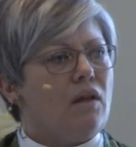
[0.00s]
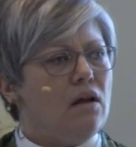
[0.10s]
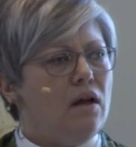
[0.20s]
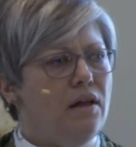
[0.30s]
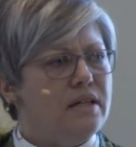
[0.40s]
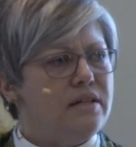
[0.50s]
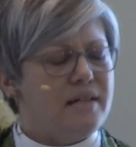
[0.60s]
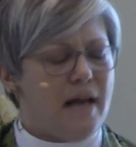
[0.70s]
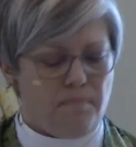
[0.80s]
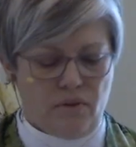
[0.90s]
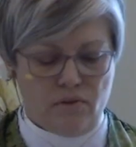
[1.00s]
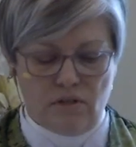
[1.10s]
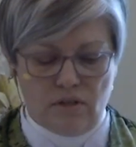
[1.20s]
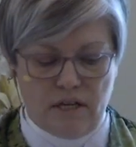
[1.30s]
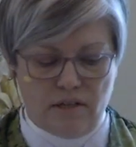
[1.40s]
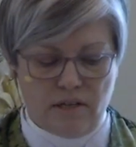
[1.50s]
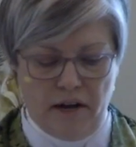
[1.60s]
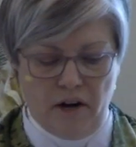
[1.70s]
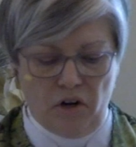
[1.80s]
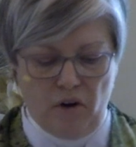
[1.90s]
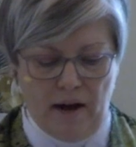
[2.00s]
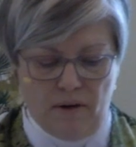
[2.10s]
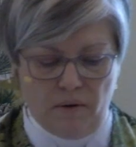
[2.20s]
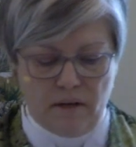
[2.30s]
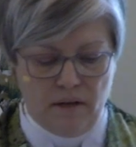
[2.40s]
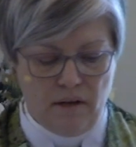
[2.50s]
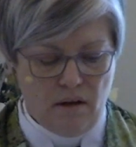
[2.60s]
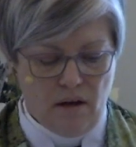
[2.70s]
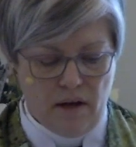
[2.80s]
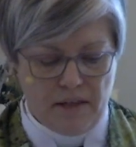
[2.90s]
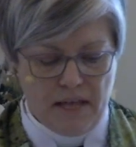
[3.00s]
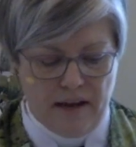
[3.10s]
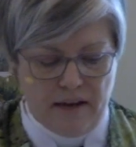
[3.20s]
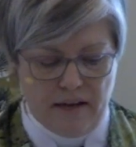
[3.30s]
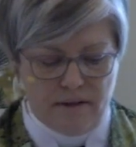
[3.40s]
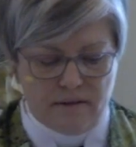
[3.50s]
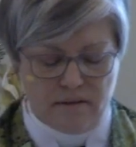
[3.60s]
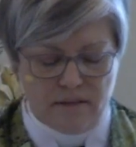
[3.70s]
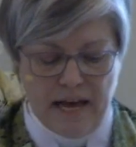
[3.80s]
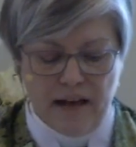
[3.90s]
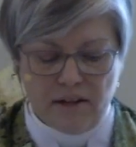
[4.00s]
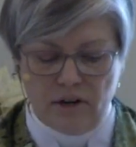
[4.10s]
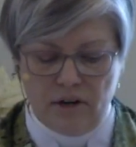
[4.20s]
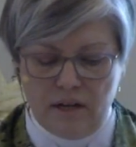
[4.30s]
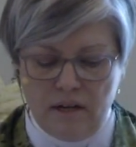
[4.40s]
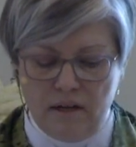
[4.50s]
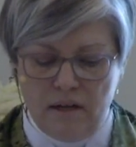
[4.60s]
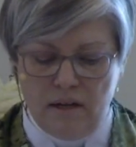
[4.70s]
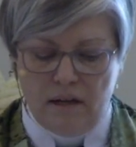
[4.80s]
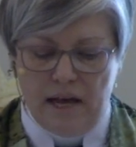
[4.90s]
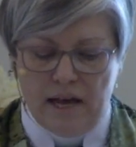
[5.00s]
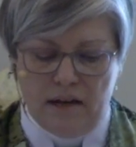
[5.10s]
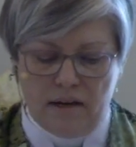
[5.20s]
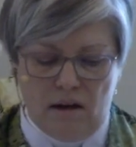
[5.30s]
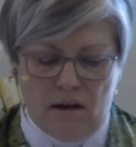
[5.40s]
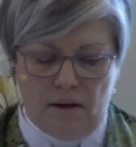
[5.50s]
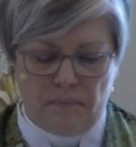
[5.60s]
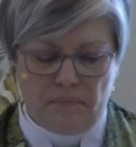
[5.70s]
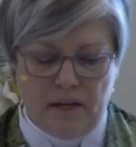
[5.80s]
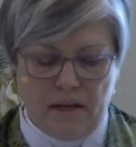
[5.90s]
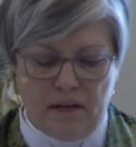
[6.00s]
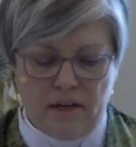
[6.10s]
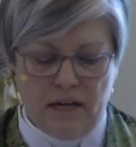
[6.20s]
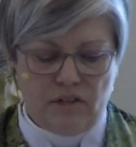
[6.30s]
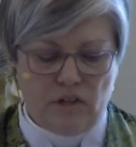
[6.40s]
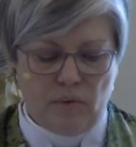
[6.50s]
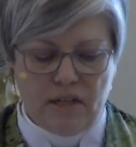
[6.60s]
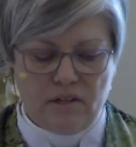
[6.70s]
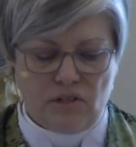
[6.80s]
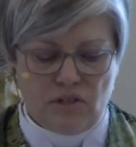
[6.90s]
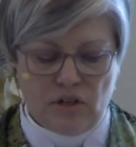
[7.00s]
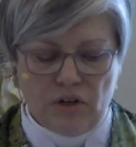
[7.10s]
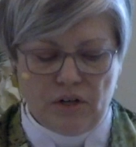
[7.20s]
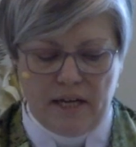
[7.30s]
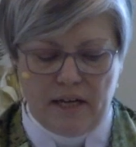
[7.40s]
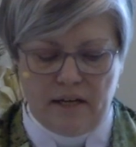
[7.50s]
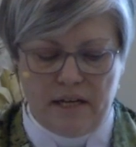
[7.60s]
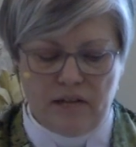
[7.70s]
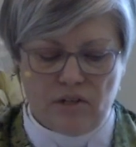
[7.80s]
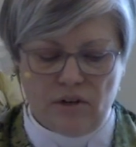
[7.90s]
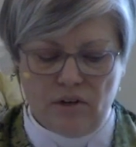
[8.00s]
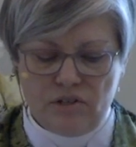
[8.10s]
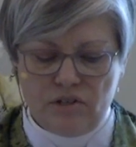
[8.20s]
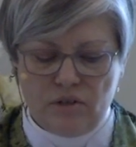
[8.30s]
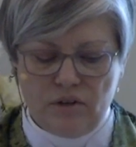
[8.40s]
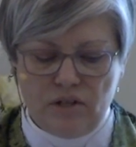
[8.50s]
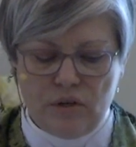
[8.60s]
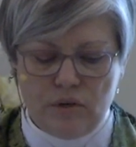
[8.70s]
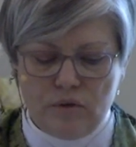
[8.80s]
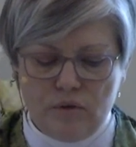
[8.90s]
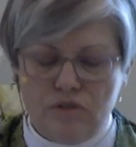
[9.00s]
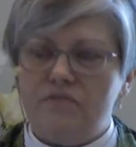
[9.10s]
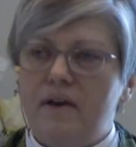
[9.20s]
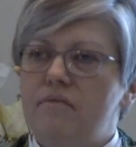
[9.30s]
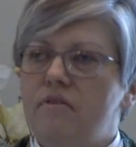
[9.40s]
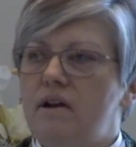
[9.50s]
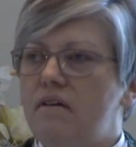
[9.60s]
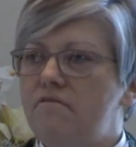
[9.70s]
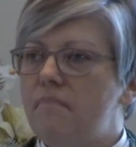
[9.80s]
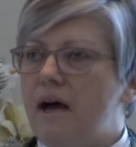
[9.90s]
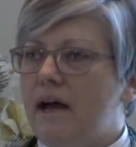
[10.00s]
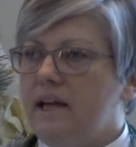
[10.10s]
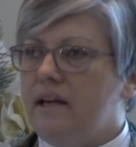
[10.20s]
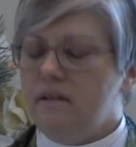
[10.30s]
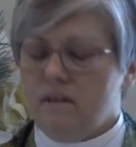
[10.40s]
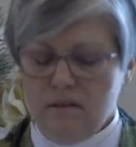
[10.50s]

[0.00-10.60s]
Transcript: uh, the disciples to the entire crowd uh, that is gathered. And um, in, in doing this turning, he turns to a huge favorite of mine